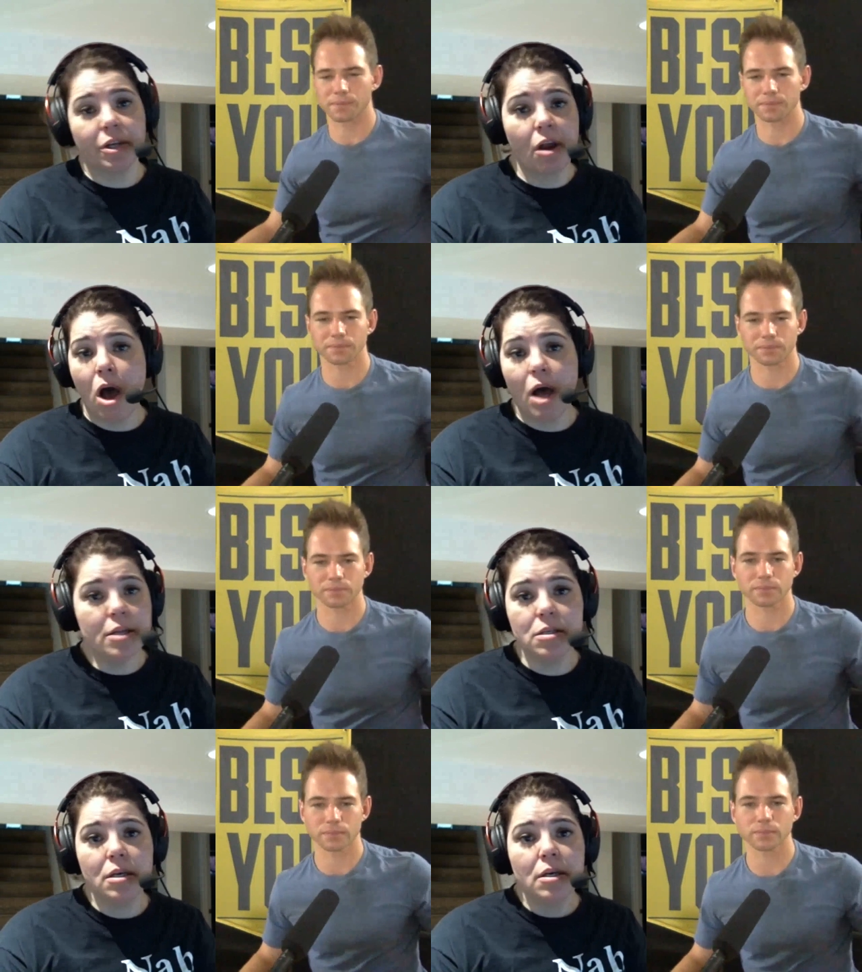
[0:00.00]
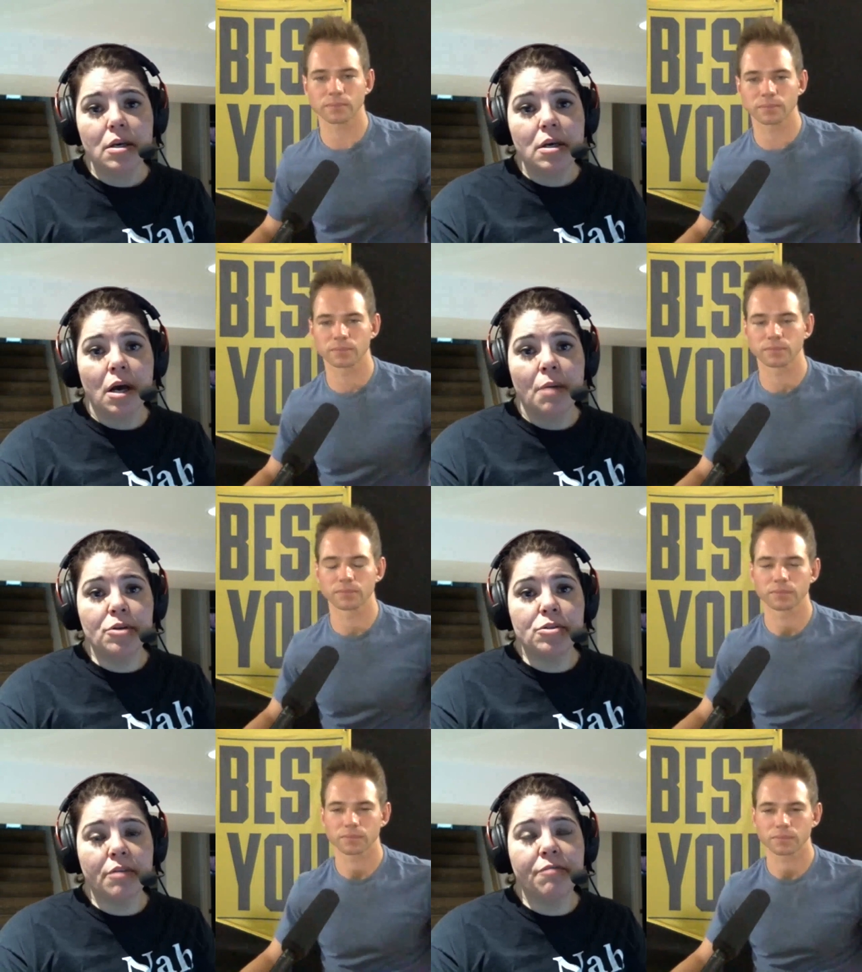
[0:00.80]
Speaker 1: actually not.
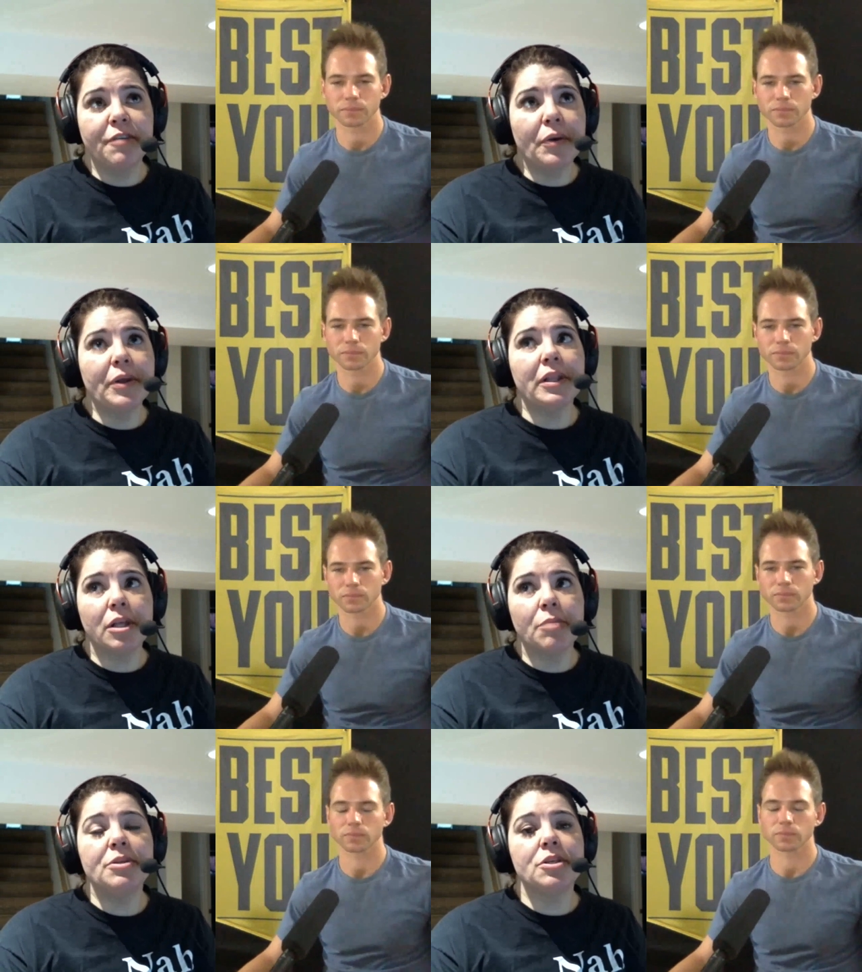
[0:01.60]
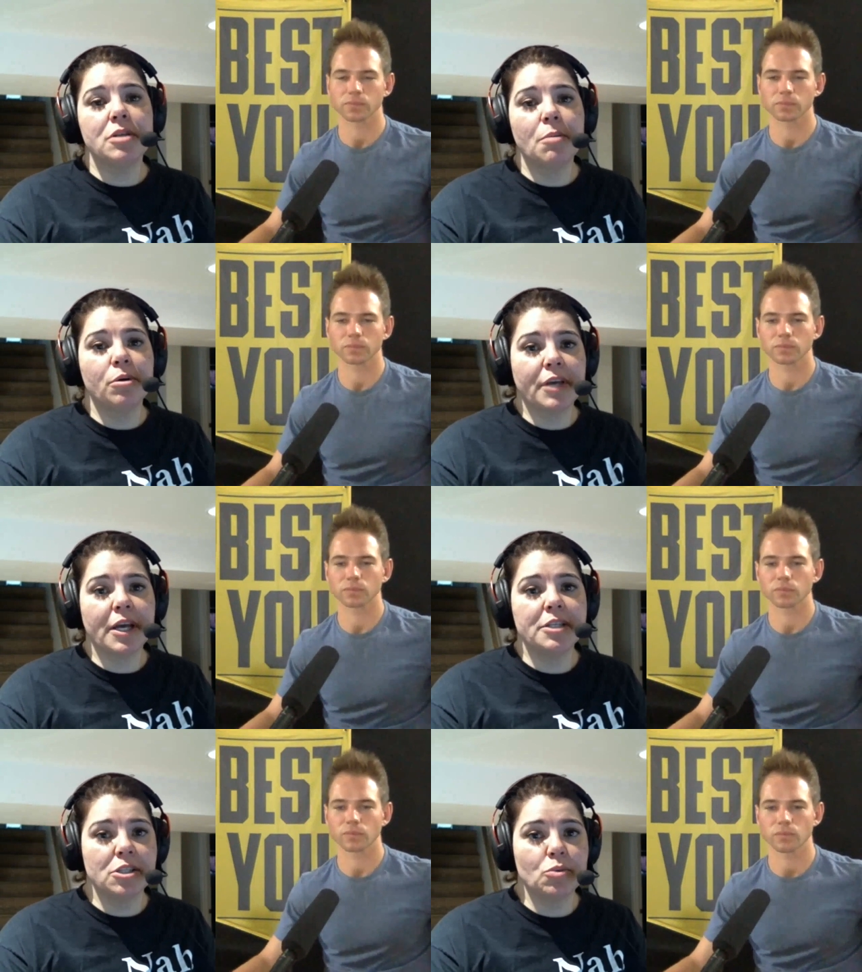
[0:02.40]
Um, there's a very limited number of
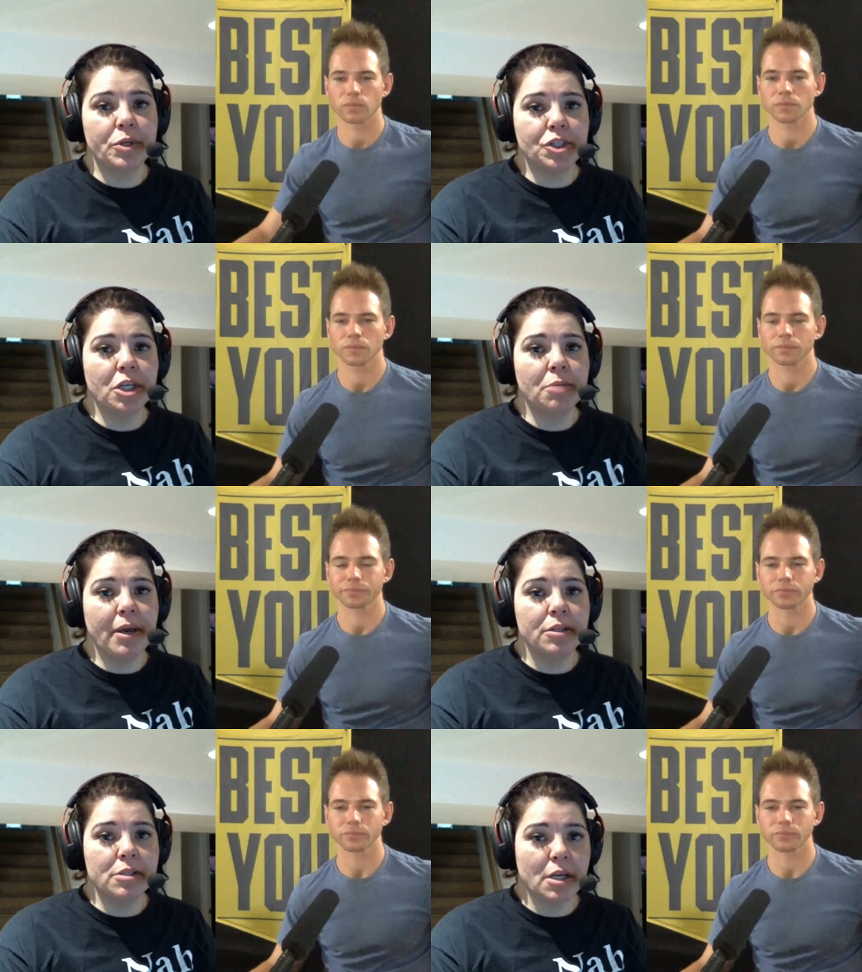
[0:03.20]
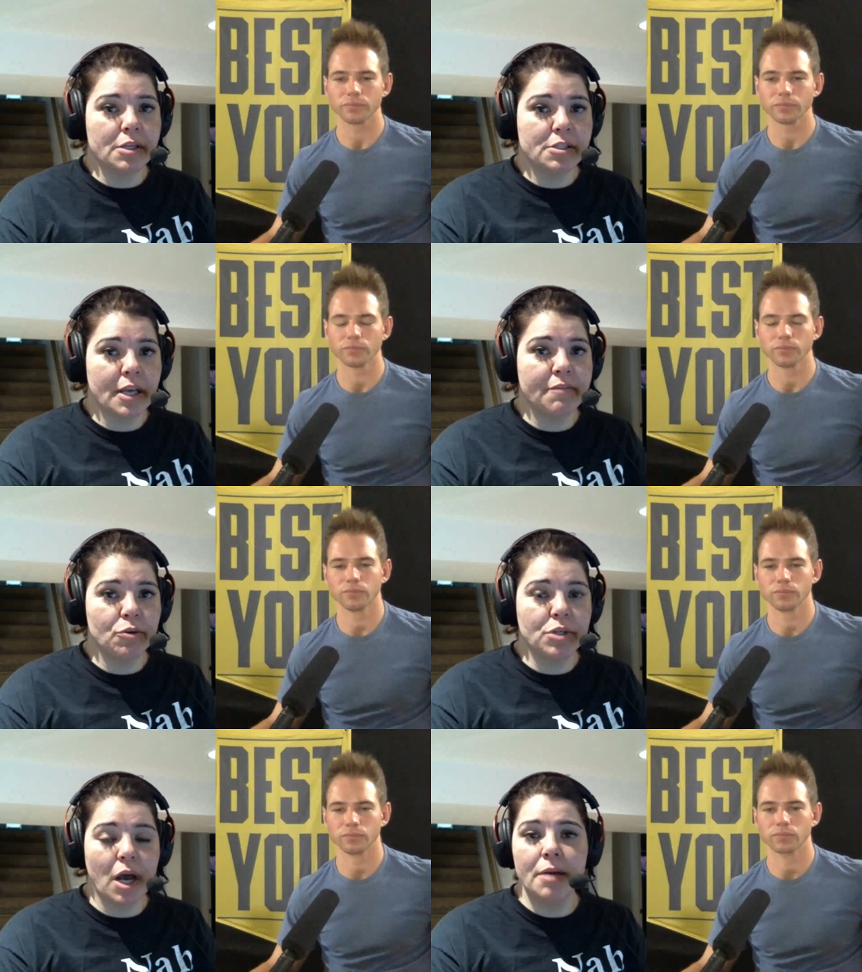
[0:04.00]
cases in which email is going to
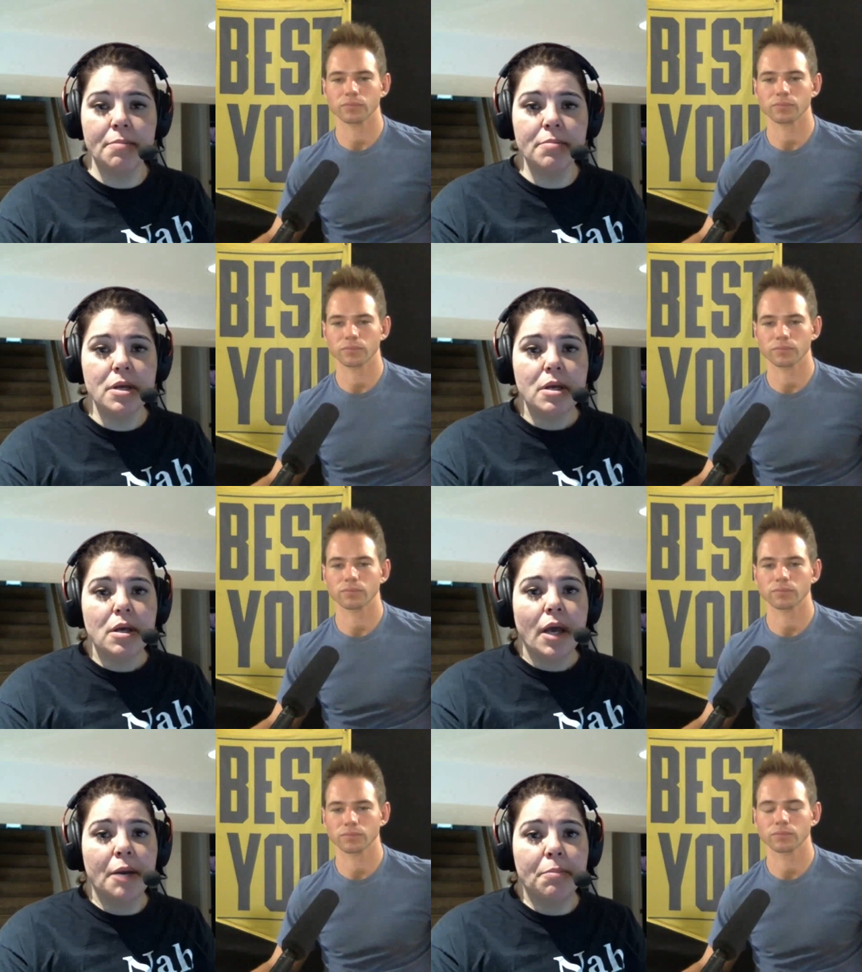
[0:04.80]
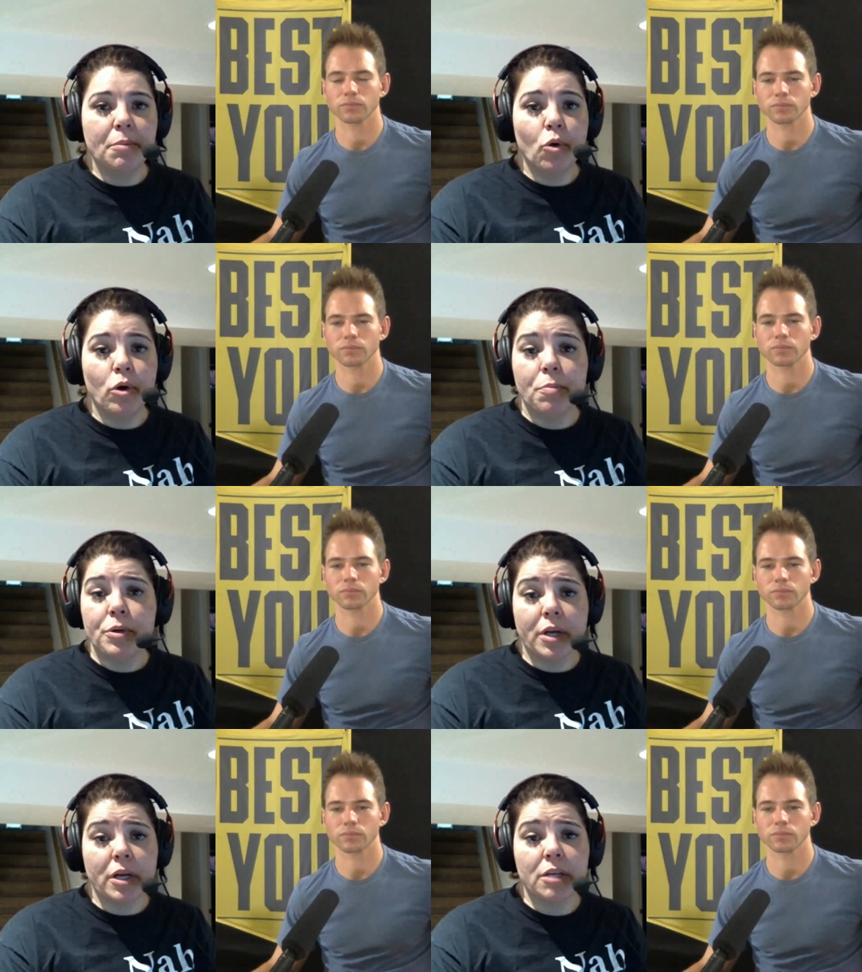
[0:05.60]
save you time and be more
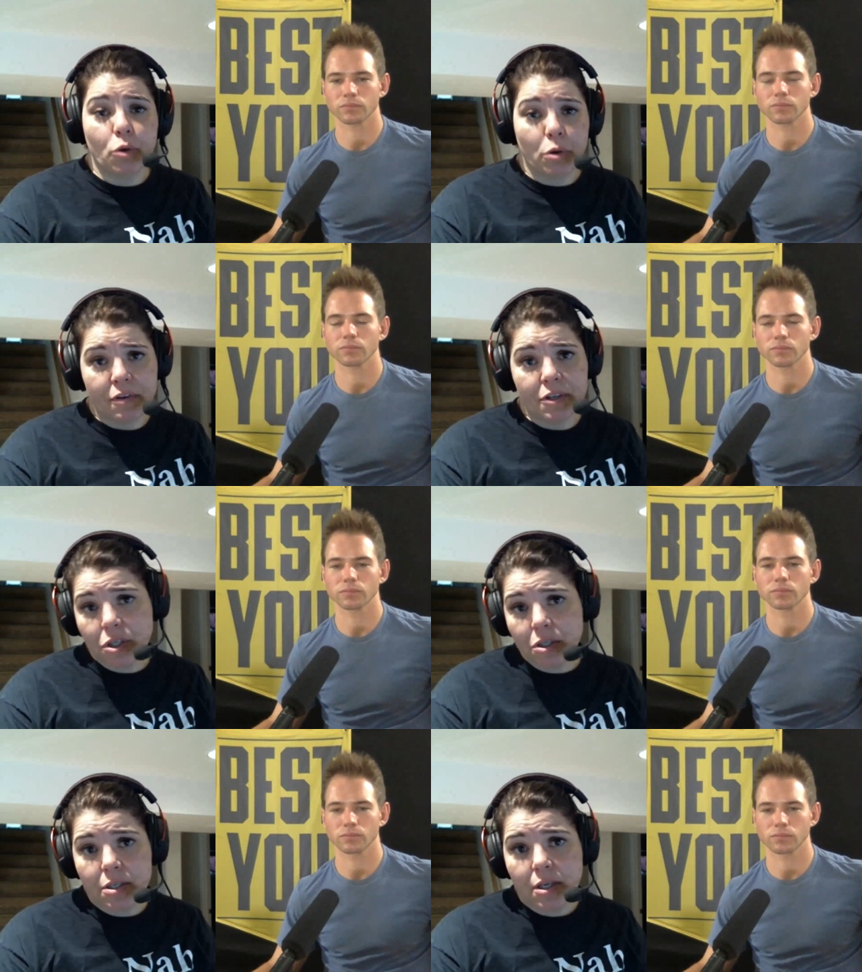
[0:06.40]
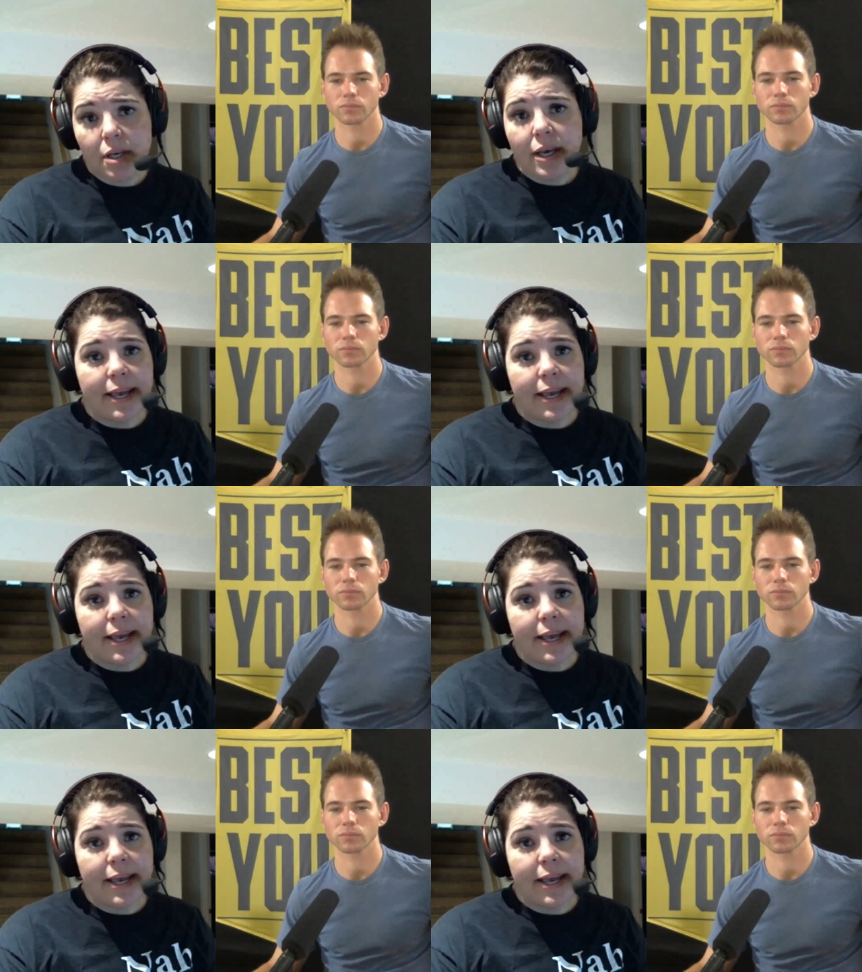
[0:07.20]
productive or efficient,